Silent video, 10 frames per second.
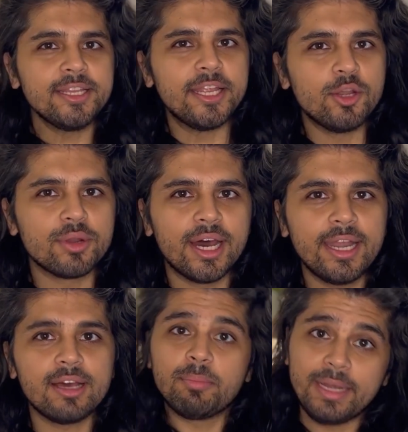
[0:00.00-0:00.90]
Keto
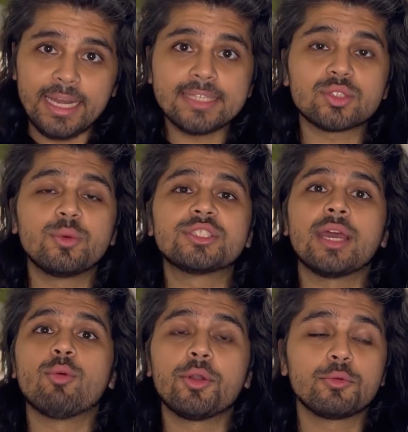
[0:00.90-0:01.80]
Diet, a playlist which I
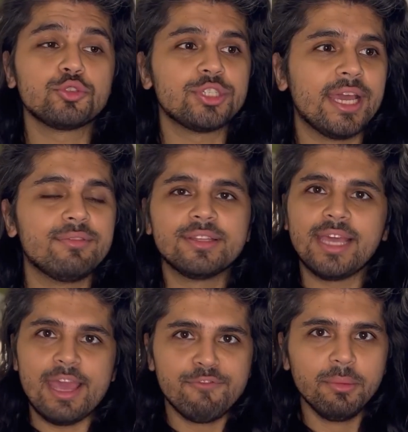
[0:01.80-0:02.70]
want to share with
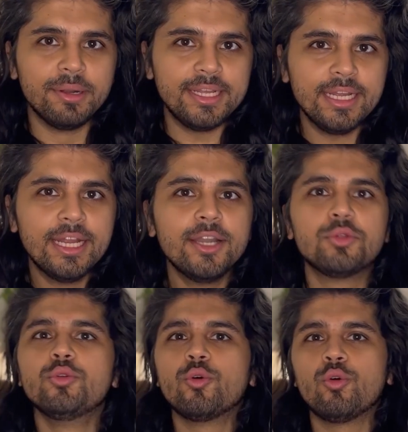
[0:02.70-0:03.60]
everybody to
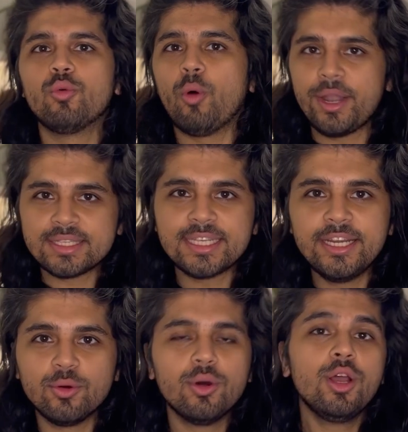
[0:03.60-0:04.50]
know what is
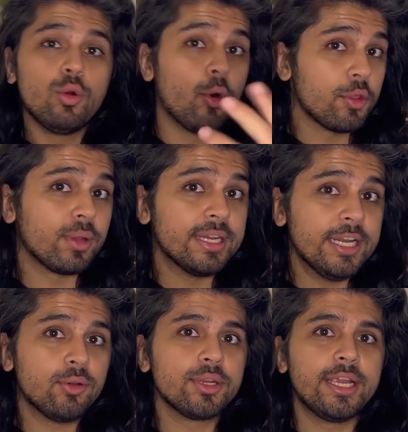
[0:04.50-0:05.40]
keto, what you can
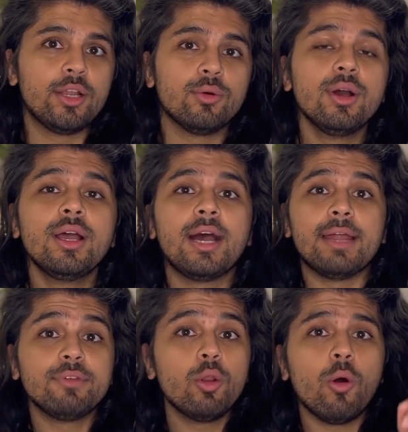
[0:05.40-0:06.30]
eat on keto,
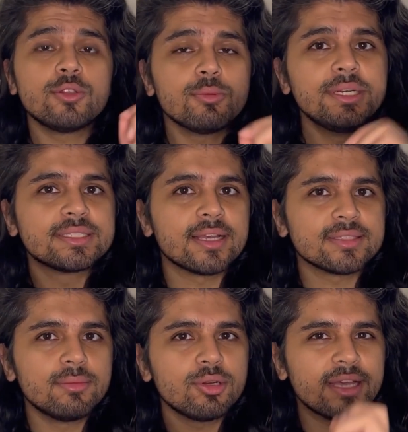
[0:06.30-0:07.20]
and we'll also be
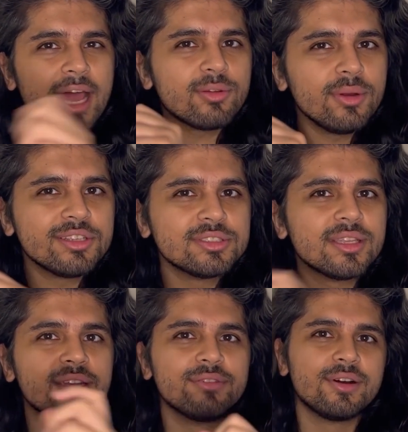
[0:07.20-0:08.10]
discussing about calculations
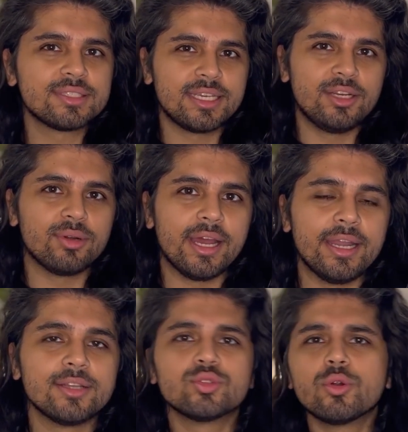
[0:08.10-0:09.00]
and reverse keto
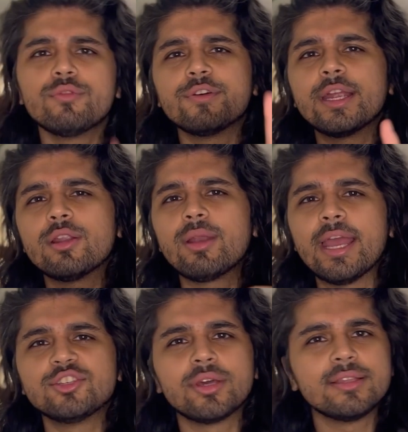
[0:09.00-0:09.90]
diet. So don't forget to
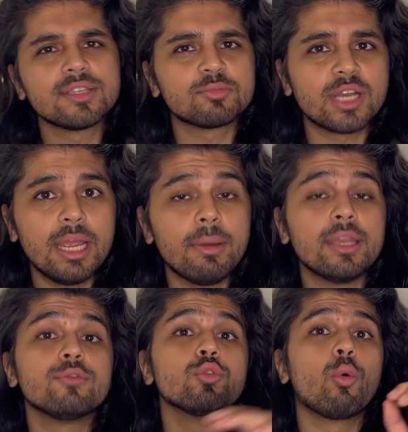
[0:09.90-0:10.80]
like, share and subscribe, and
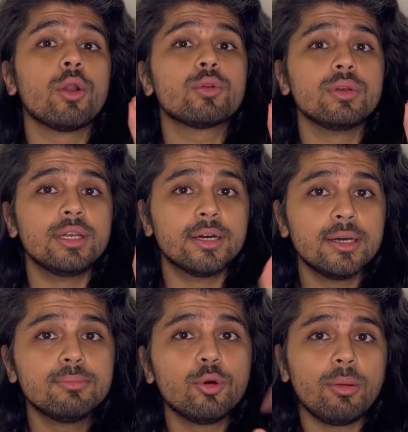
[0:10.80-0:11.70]
if you want to
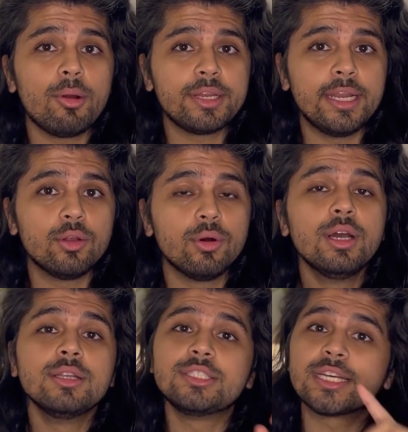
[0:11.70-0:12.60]
learn more about keto,
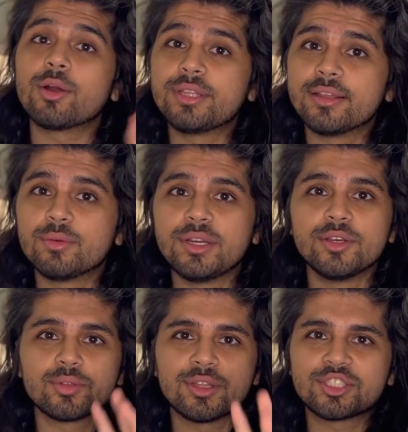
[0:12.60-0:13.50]
check out the other
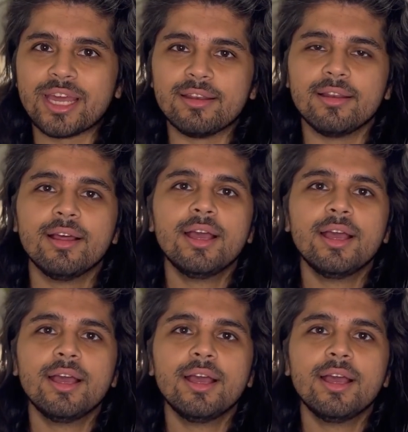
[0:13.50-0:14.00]
videos on the channel.